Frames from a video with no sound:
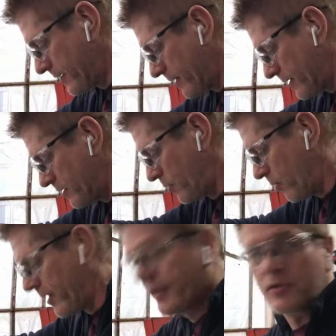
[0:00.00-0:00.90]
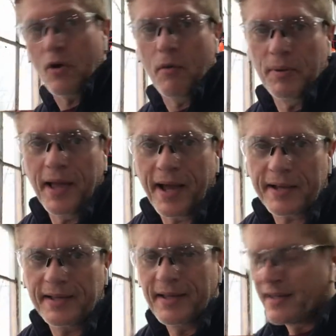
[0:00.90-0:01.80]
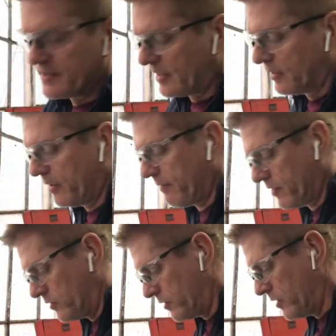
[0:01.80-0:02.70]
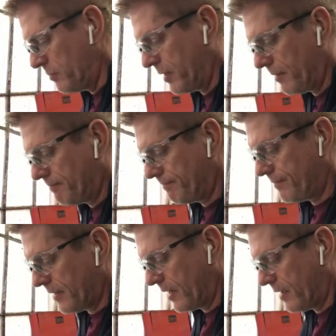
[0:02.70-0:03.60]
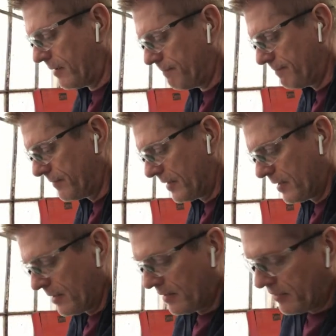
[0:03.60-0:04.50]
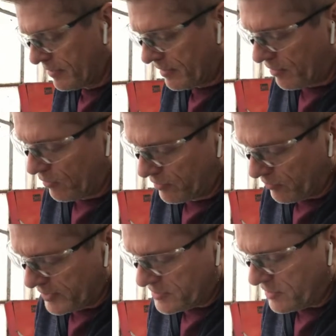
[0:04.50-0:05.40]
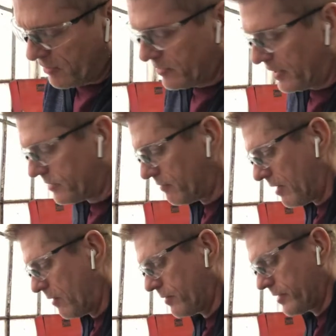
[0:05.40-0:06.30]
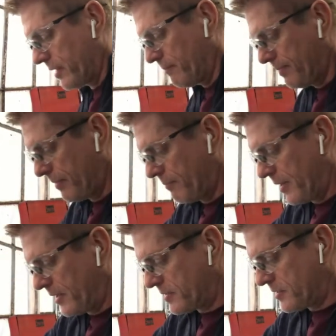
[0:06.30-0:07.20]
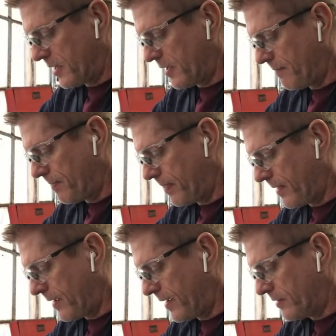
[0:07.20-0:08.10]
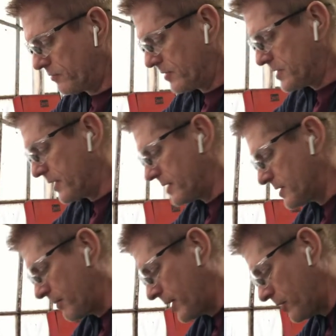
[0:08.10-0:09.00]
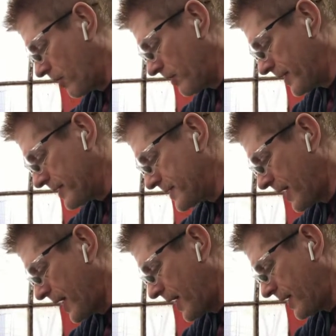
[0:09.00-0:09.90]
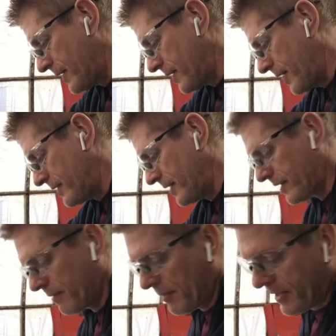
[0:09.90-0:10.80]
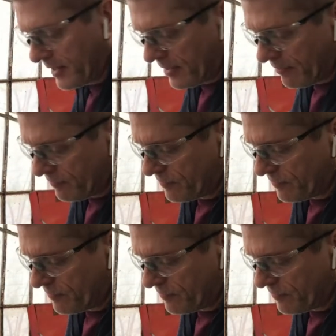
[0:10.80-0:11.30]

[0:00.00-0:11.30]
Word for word: The new one is all black. It's a little heavier duty pump. Um, the older ones, though, nothing wrong with them, but uh, I recently had somebody call in and say, hey, I think I might have